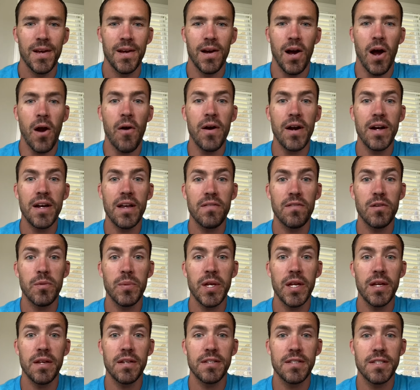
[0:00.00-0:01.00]
All right,
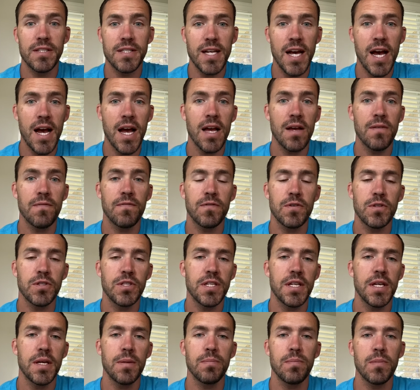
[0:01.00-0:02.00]
everybody, it's time for
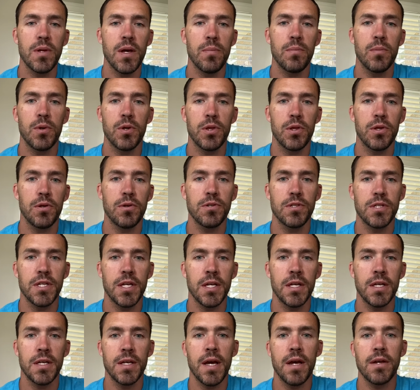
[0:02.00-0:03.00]
tip number 13.